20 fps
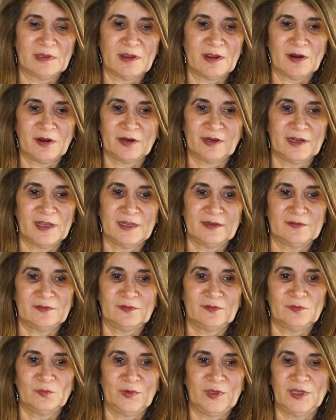
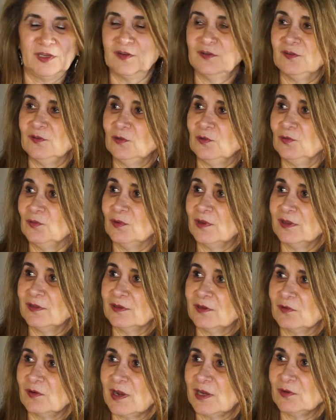Argonaute we can do on
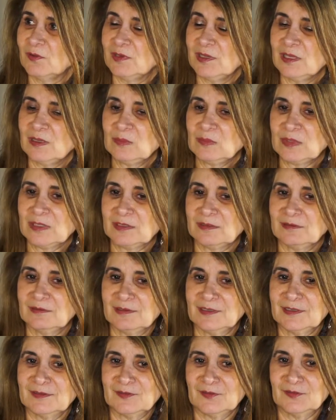the cryo but
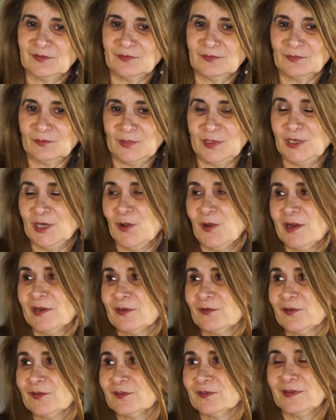it, we know how to
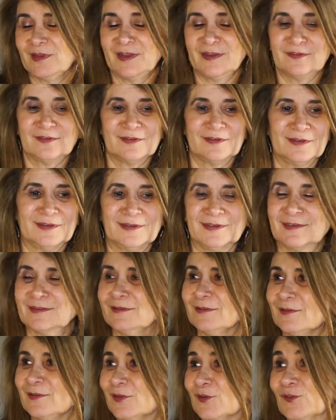crystallize it and
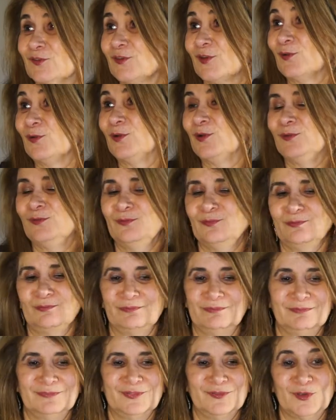it looks so
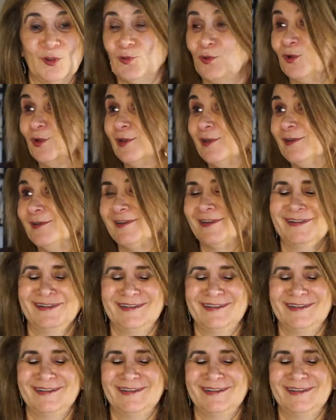so good.